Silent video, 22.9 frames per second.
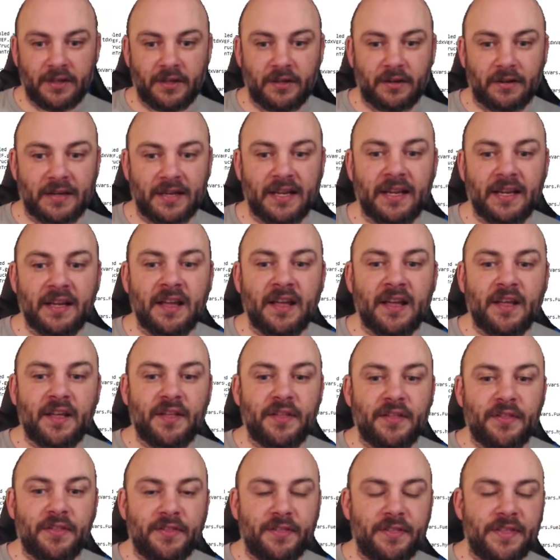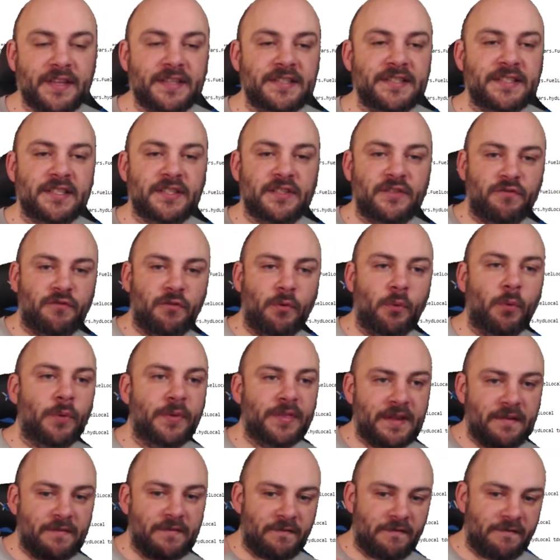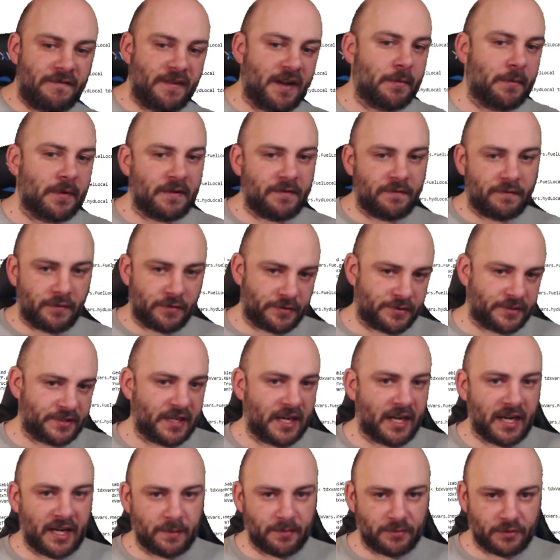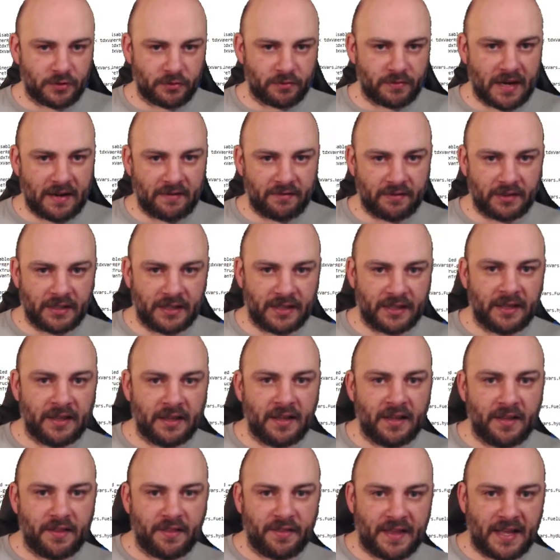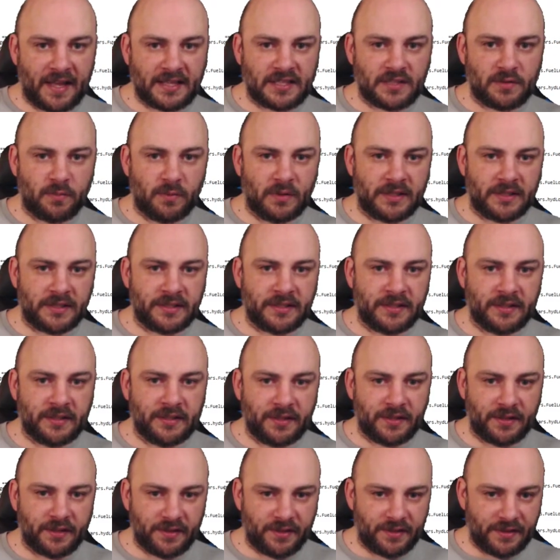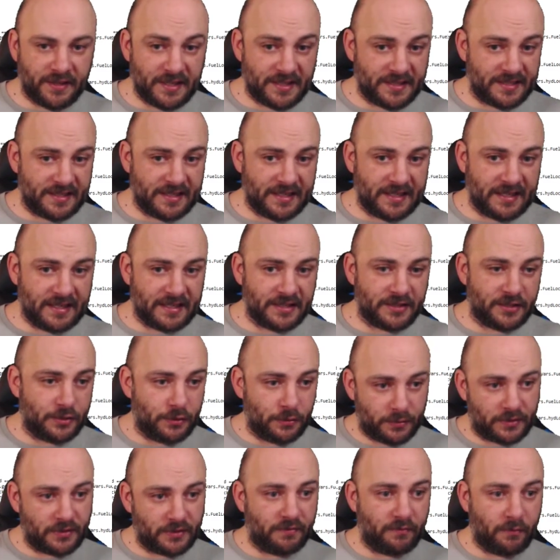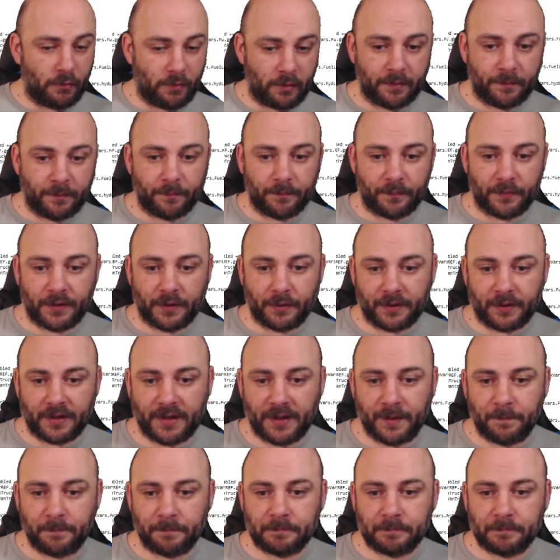okay? This is for the very first time traveling. That's what this thing is used for, okay?